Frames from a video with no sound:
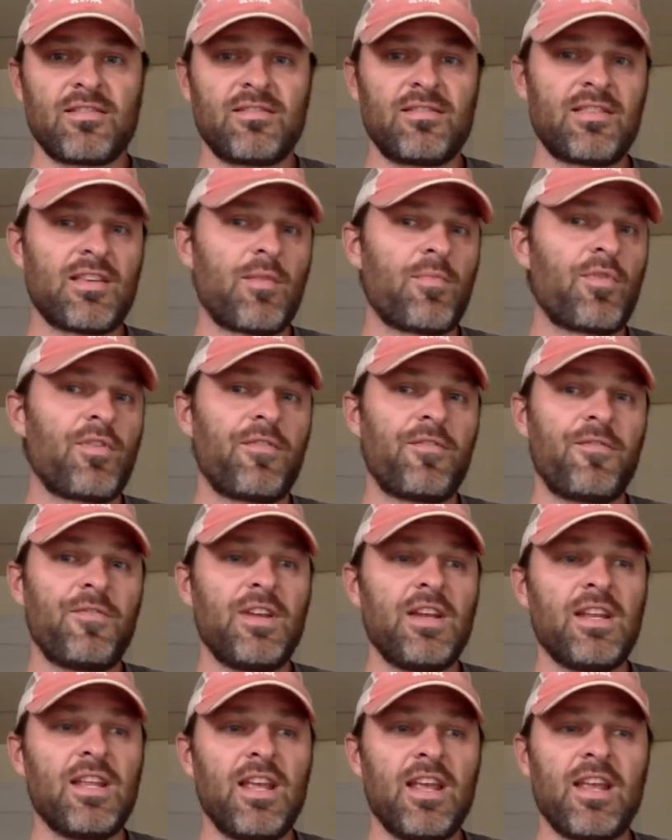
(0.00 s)
Some are
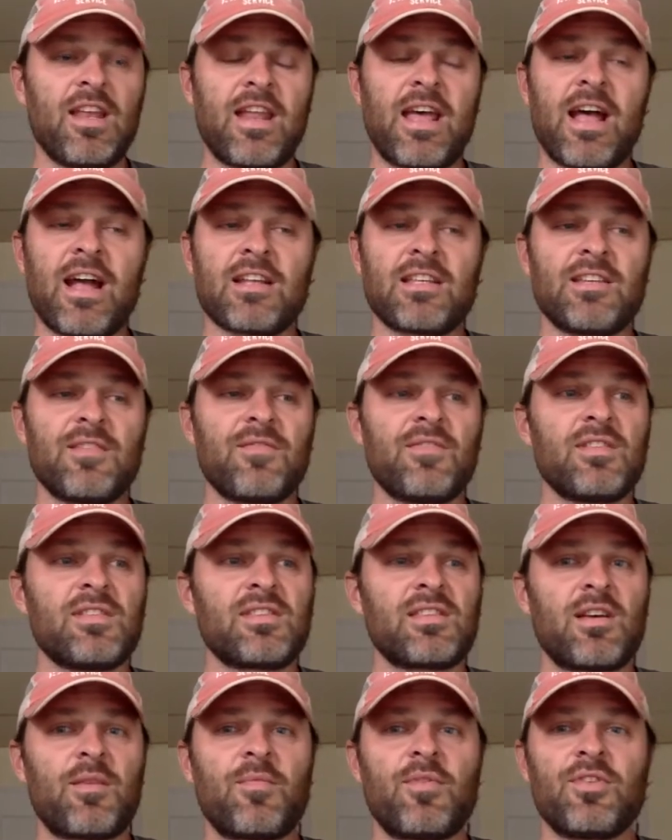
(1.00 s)
feeding and active, and
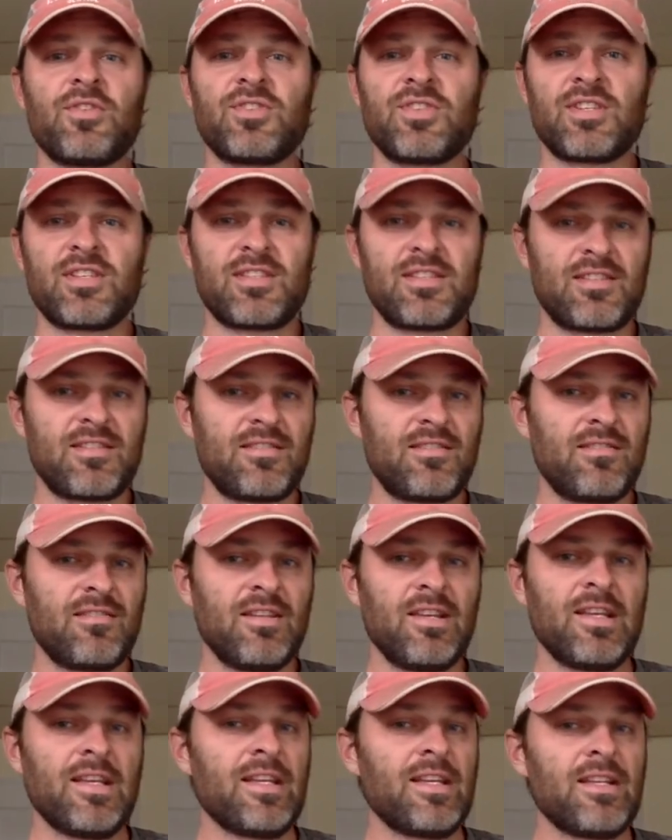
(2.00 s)
some are just
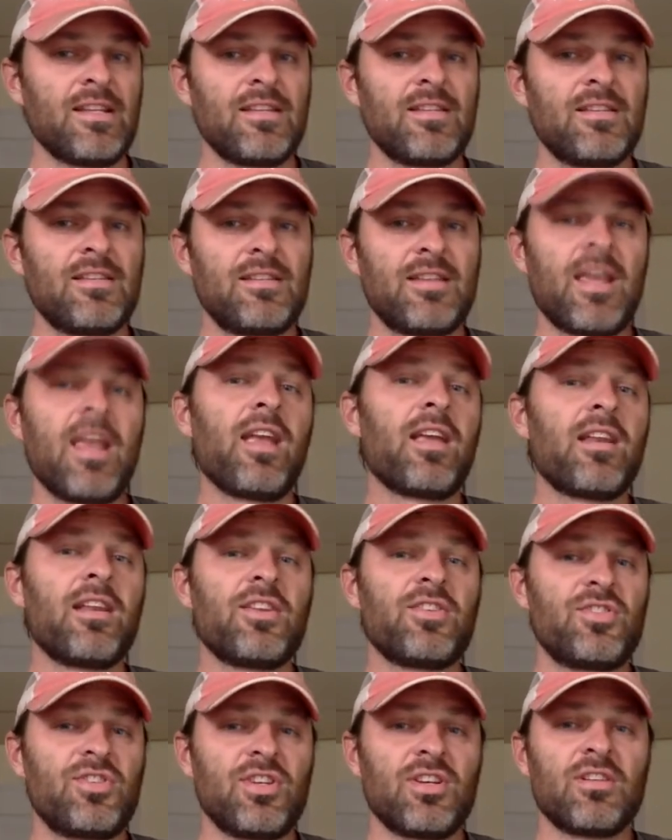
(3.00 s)
taking a
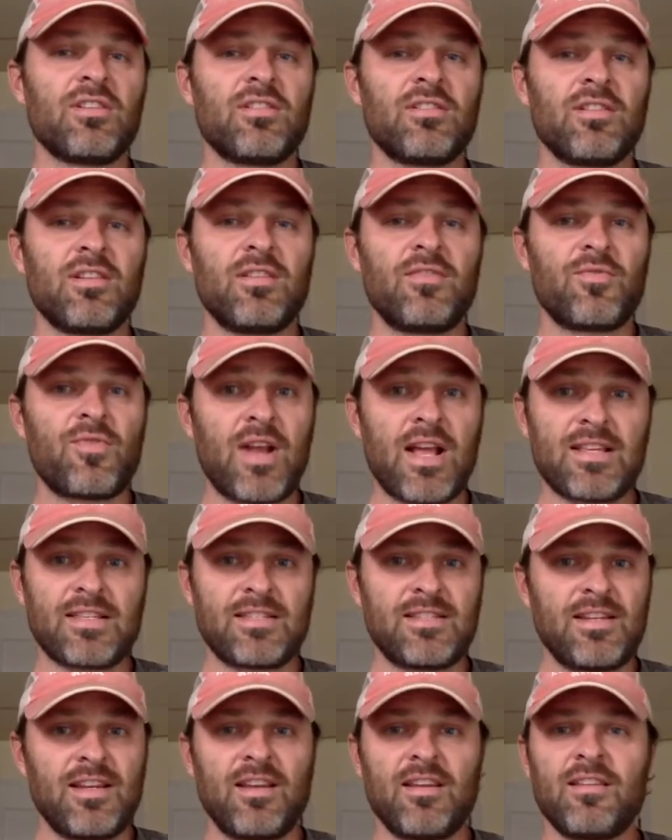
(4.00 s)
chill and
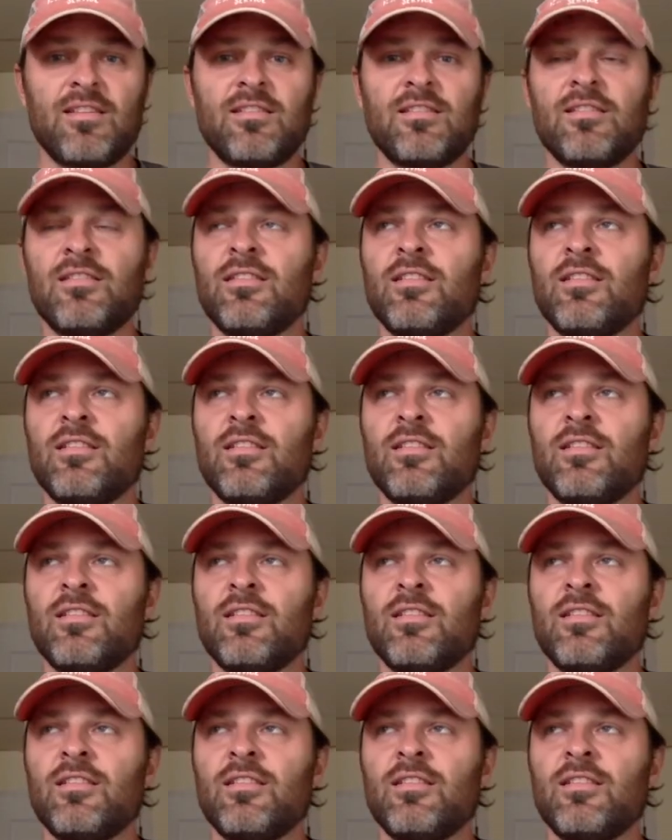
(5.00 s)
resting.